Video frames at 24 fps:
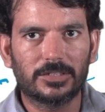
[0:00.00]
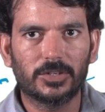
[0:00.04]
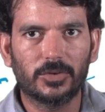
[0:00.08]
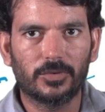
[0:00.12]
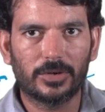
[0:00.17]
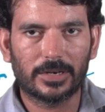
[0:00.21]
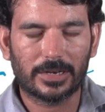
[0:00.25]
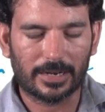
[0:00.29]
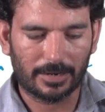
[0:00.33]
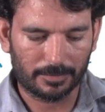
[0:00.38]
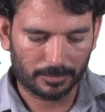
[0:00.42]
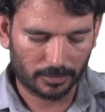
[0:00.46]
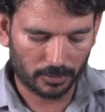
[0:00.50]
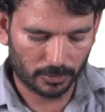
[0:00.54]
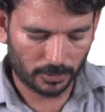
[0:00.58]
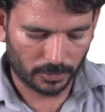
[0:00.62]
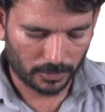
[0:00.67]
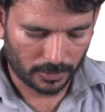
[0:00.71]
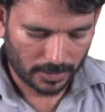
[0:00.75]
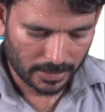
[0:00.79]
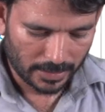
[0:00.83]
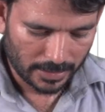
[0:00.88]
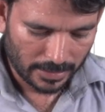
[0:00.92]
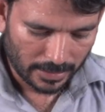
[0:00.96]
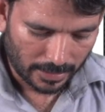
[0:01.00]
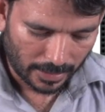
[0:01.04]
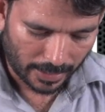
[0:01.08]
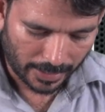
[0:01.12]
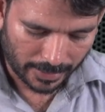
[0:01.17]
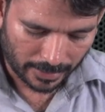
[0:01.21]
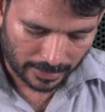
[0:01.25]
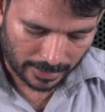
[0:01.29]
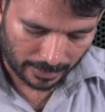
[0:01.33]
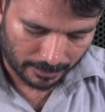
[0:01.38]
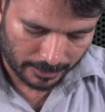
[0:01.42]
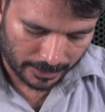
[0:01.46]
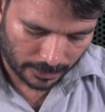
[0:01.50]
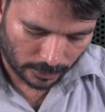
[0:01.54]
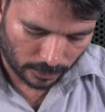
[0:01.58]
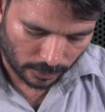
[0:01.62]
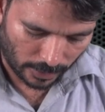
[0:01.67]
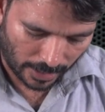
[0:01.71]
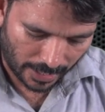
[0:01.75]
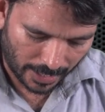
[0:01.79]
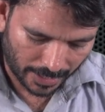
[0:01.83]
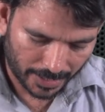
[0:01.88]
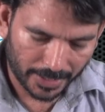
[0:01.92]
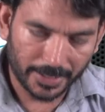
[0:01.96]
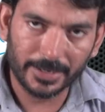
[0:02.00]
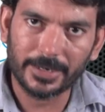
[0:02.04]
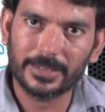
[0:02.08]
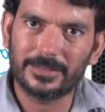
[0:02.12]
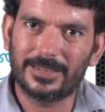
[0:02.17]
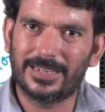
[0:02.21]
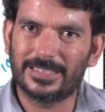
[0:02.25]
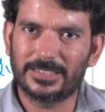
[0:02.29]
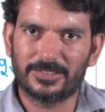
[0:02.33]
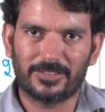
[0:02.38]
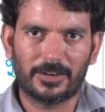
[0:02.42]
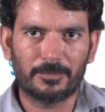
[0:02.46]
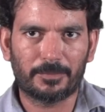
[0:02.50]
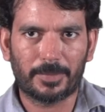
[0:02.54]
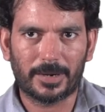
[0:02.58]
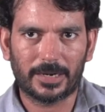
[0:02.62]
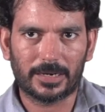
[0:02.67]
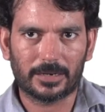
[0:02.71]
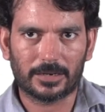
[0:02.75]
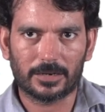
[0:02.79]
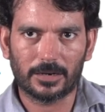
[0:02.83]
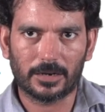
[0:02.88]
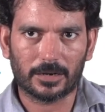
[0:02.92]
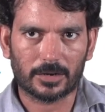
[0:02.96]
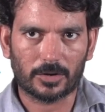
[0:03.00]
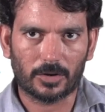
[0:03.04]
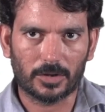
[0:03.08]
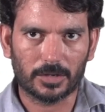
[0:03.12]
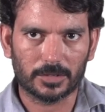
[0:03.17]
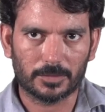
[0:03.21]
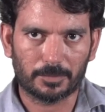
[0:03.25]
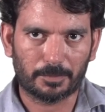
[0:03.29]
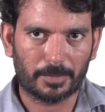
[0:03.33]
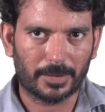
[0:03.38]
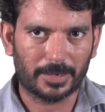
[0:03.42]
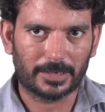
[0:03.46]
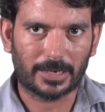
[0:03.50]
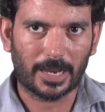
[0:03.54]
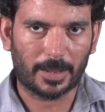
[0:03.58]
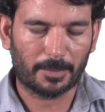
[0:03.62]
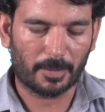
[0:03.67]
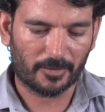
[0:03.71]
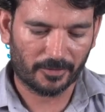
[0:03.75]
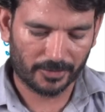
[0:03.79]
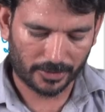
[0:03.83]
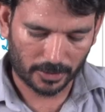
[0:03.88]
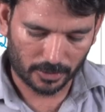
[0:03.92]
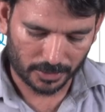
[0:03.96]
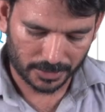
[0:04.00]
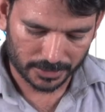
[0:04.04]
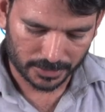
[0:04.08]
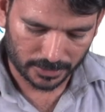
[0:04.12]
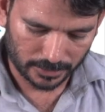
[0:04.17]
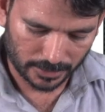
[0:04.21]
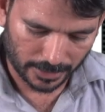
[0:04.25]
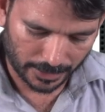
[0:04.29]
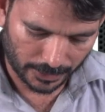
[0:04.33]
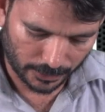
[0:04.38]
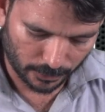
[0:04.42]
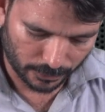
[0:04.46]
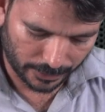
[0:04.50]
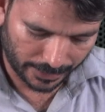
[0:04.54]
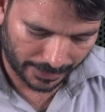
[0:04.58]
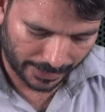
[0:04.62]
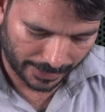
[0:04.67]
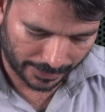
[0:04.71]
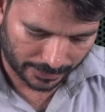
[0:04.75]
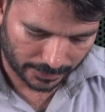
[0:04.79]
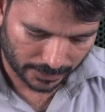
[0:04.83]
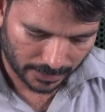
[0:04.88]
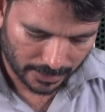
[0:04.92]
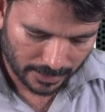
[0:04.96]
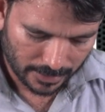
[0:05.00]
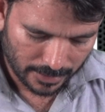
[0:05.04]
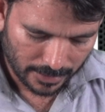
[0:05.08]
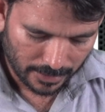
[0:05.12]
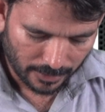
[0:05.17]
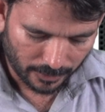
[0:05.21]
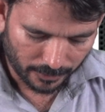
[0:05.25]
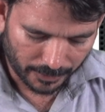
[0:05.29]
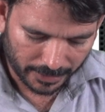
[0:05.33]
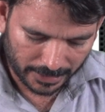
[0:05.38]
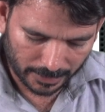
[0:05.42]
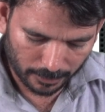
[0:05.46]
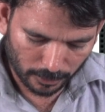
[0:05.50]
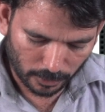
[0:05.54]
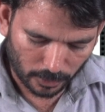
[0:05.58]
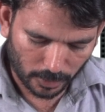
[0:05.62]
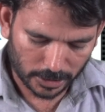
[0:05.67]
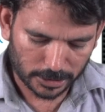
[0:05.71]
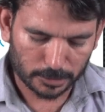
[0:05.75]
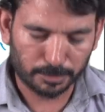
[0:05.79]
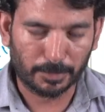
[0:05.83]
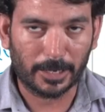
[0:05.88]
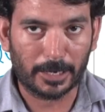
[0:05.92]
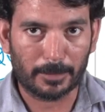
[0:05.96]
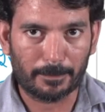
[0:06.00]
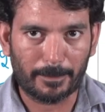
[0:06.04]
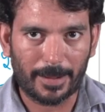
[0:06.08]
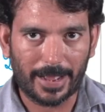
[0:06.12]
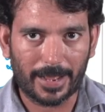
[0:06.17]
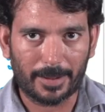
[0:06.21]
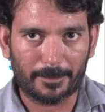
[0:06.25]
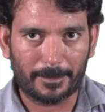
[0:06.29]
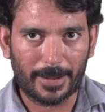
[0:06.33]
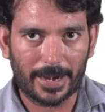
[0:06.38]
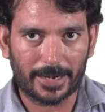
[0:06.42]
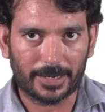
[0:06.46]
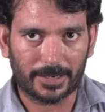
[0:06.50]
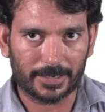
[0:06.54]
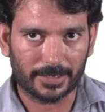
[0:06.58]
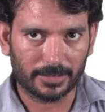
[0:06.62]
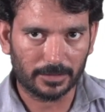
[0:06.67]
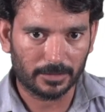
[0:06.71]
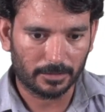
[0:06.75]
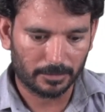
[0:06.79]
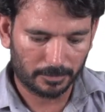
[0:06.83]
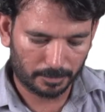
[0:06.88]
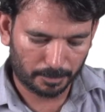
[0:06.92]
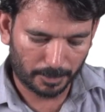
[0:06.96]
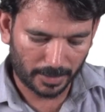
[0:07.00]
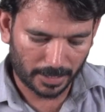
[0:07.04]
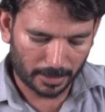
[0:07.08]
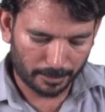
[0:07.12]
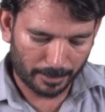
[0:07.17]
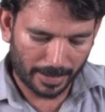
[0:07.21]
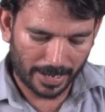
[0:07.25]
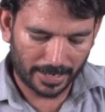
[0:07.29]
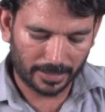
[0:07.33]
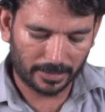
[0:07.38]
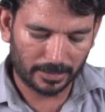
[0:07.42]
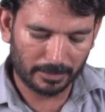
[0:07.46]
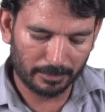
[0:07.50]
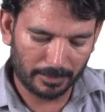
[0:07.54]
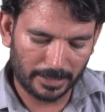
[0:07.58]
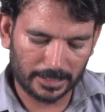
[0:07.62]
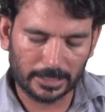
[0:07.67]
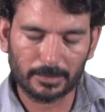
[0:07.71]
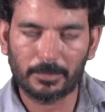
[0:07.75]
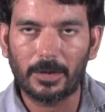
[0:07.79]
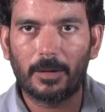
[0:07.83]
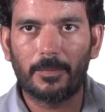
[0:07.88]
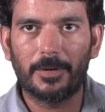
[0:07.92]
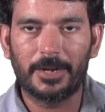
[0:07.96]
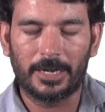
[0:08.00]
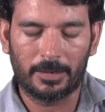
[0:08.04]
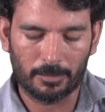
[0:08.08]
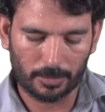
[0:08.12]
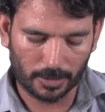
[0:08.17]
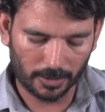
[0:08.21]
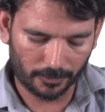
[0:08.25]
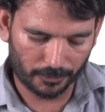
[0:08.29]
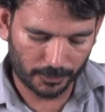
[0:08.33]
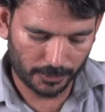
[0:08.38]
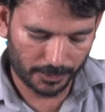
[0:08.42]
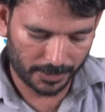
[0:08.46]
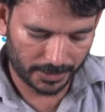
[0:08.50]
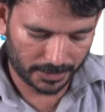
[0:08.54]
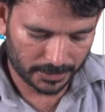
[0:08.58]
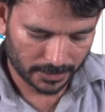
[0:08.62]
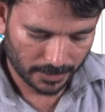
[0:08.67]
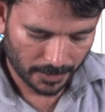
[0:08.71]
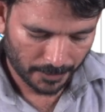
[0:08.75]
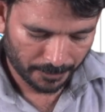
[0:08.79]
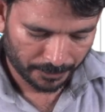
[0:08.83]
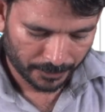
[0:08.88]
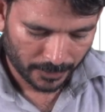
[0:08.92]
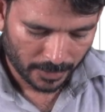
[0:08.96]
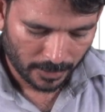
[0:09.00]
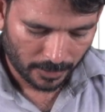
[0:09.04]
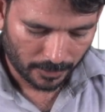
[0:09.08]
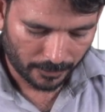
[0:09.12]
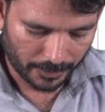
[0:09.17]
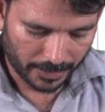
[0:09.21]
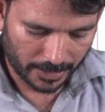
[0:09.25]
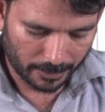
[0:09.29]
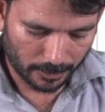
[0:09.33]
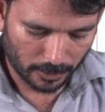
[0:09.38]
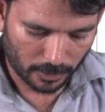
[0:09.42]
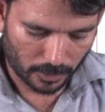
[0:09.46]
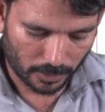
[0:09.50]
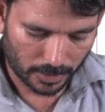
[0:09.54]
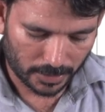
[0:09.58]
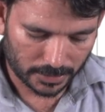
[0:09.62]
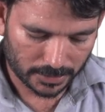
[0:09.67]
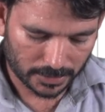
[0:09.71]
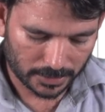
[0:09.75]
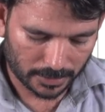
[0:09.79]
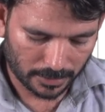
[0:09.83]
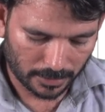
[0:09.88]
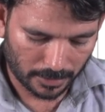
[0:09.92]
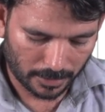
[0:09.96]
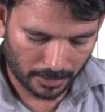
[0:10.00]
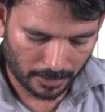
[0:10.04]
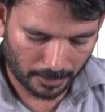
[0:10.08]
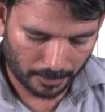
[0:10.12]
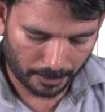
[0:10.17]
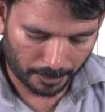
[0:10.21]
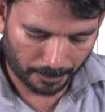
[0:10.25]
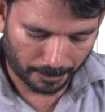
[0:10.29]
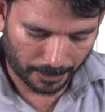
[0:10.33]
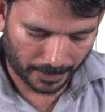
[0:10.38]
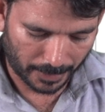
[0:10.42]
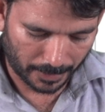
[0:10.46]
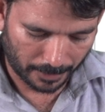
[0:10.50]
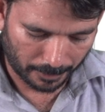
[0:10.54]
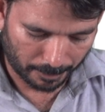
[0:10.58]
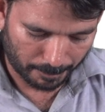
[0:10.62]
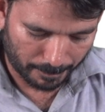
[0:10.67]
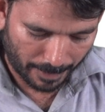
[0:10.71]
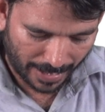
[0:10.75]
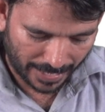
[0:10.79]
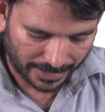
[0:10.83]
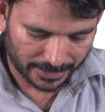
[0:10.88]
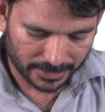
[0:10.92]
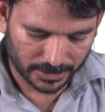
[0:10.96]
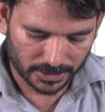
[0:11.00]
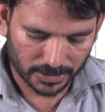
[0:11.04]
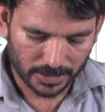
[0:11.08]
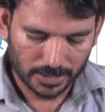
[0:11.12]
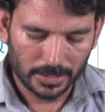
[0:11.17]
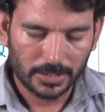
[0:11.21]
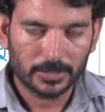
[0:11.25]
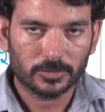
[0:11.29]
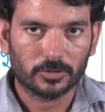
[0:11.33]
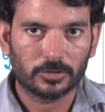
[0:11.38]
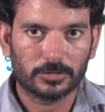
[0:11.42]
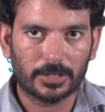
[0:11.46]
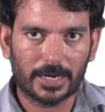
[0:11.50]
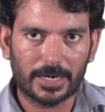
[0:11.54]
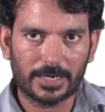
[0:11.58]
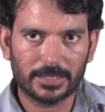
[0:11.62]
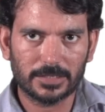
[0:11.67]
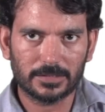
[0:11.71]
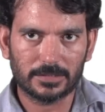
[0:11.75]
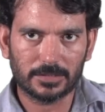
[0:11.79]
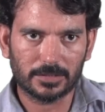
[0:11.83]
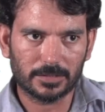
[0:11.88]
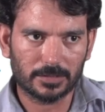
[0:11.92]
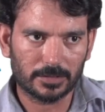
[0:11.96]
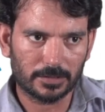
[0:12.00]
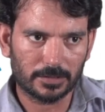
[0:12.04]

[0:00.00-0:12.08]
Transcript: you will come to know. And coming to R&D, that's one particular type of a cost that you deduct. Variable cost per battery multiplied by number of units. Variable cost per batch, so that is